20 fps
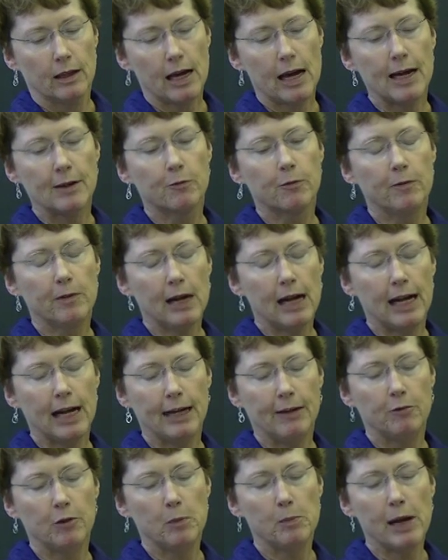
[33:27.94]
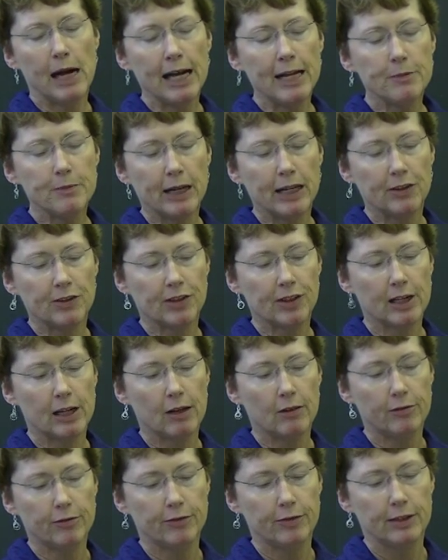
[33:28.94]
I, I remind
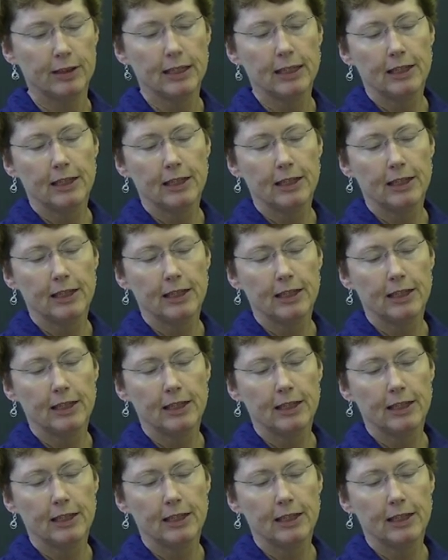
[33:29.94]
myself